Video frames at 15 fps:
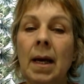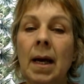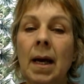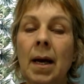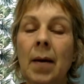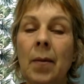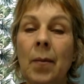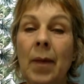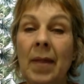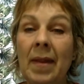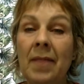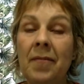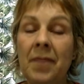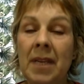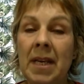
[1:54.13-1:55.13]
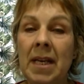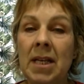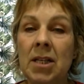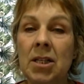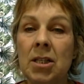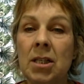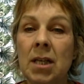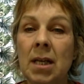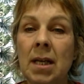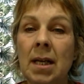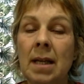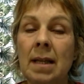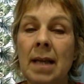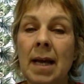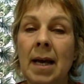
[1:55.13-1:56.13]
Uh, when they're finished
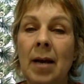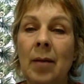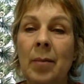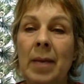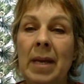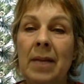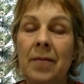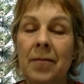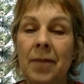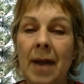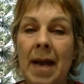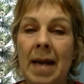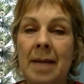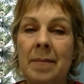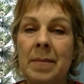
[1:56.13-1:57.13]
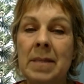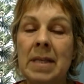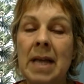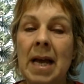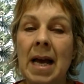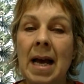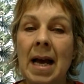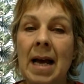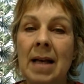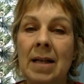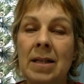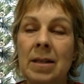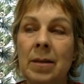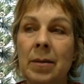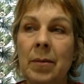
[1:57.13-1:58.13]
they'll be framed
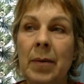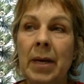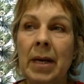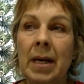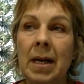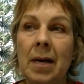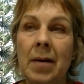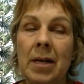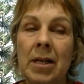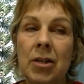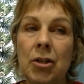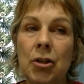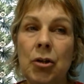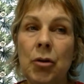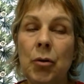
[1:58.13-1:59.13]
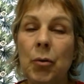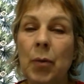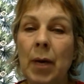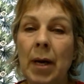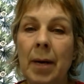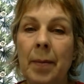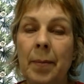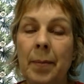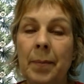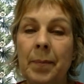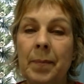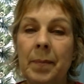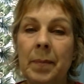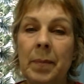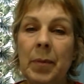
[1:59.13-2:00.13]
and we're going to um,
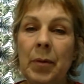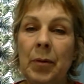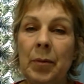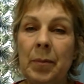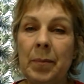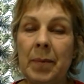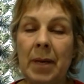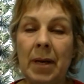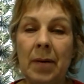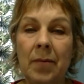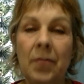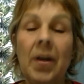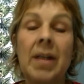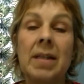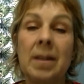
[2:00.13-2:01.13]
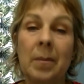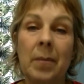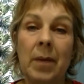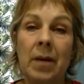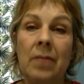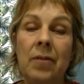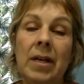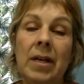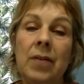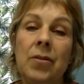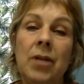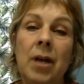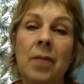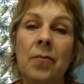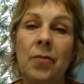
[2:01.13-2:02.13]
put them uh, find some a good
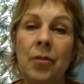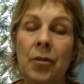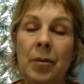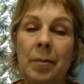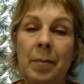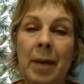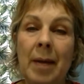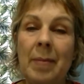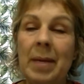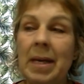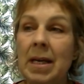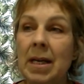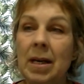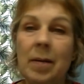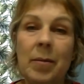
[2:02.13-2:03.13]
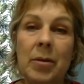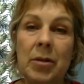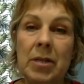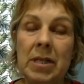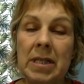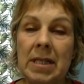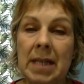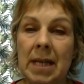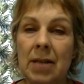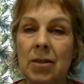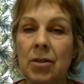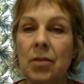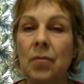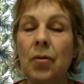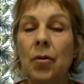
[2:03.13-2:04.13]
home for them. Might be a community
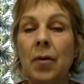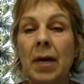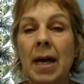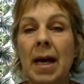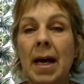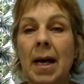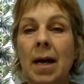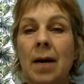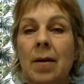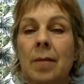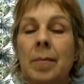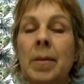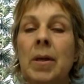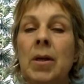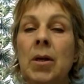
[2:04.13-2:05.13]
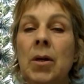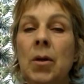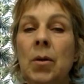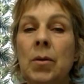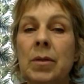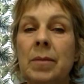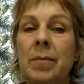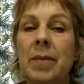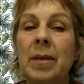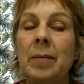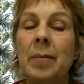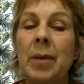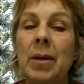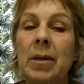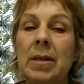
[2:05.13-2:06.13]
centre or a care home or something
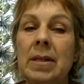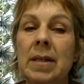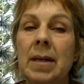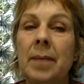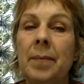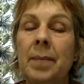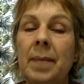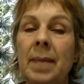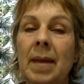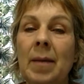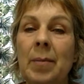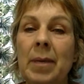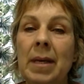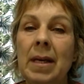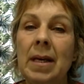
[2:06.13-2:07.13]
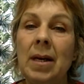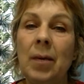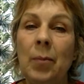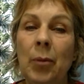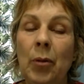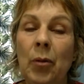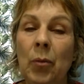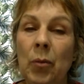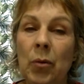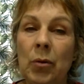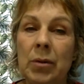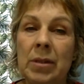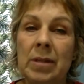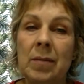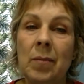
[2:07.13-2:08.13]
but um, they'll be up on the wall
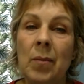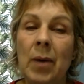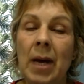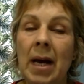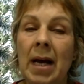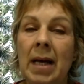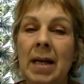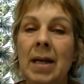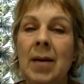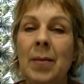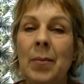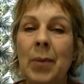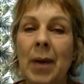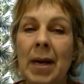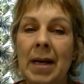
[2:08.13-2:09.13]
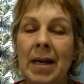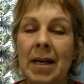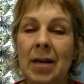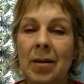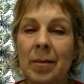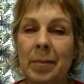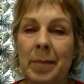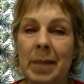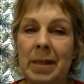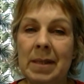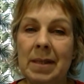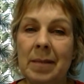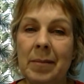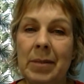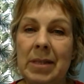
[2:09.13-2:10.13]
somewhere brightening up
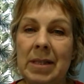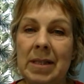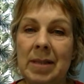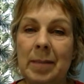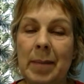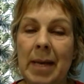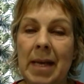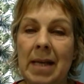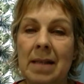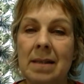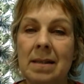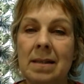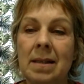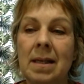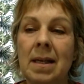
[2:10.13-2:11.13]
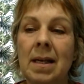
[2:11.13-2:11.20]
somebody's space.